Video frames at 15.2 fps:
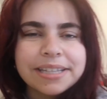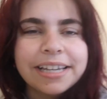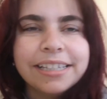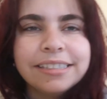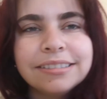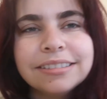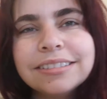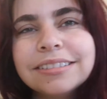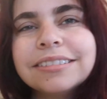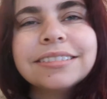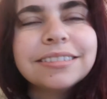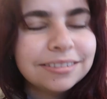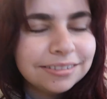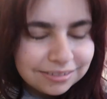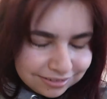and
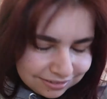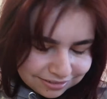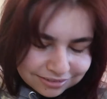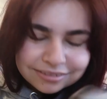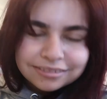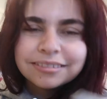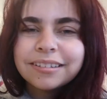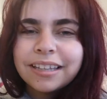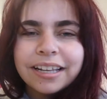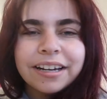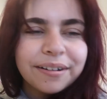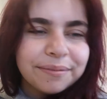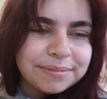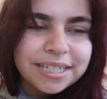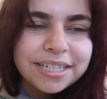then
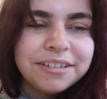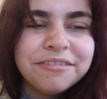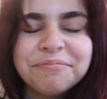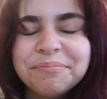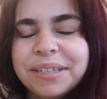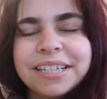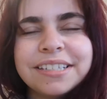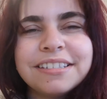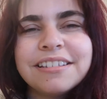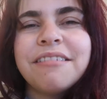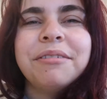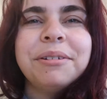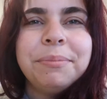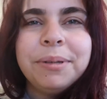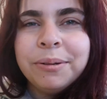update you because that
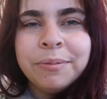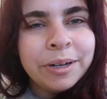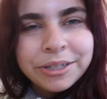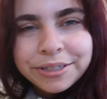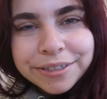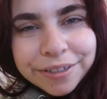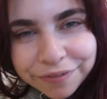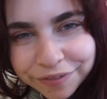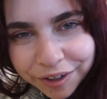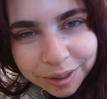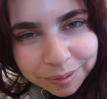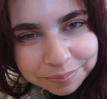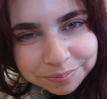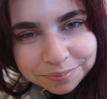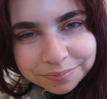would be weird to
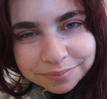film.